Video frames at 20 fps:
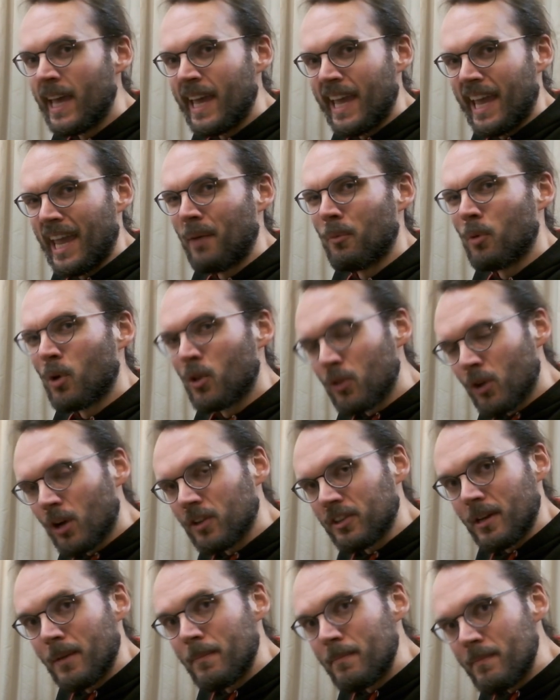It will
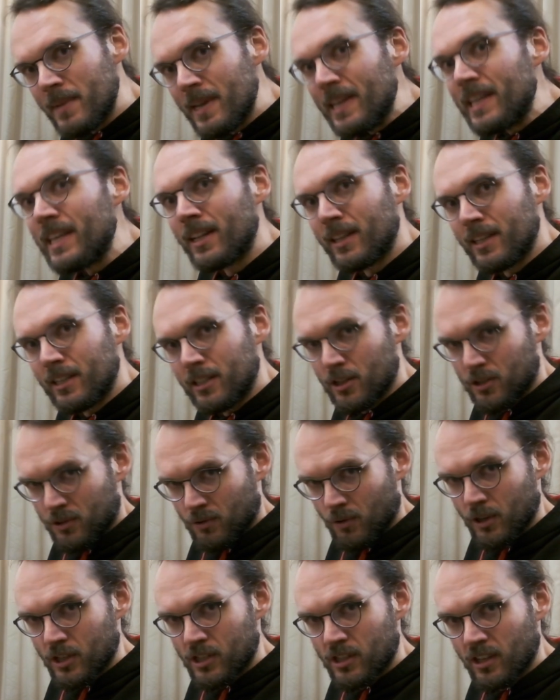not immediately
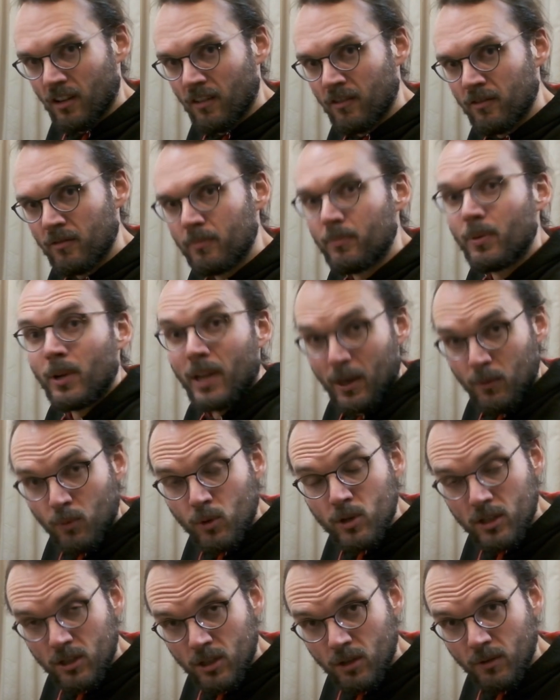destroy stuff, but I
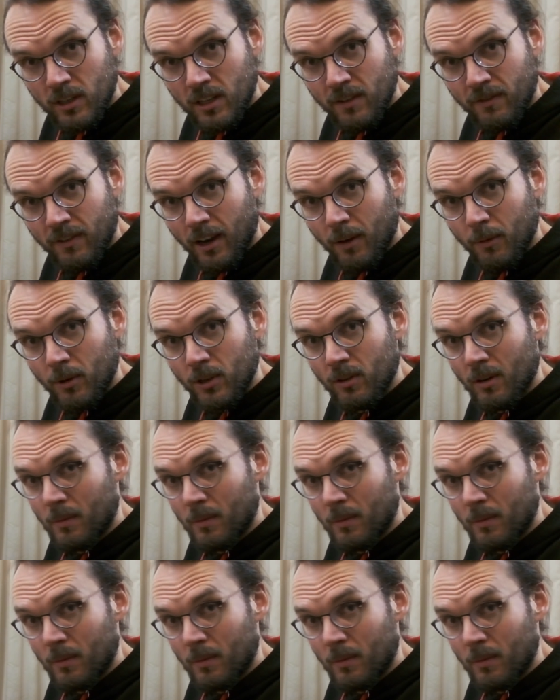wouldn't do it if I were you.